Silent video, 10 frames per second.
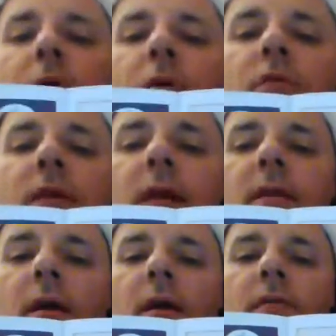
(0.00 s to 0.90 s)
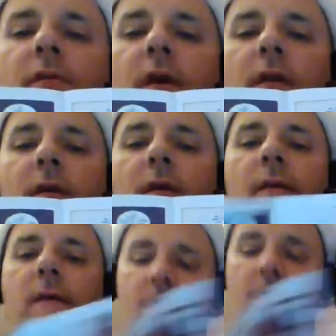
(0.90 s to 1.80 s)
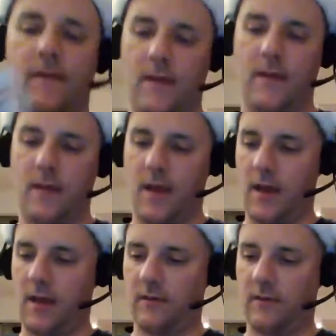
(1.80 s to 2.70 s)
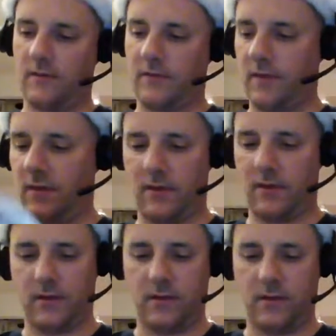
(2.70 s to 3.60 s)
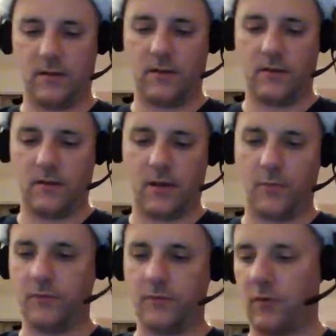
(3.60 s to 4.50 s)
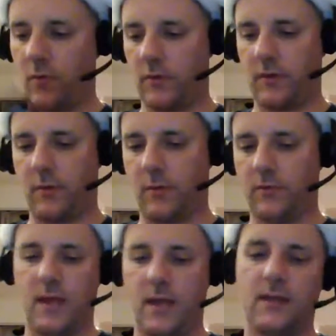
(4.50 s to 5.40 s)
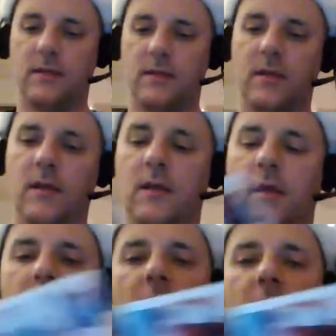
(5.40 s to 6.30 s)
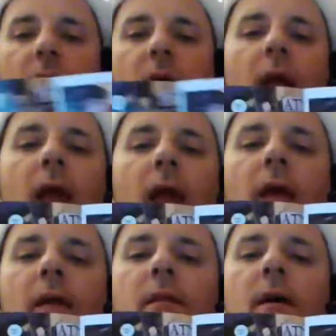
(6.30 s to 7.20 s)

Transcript: date night fun as the couples go on a double date and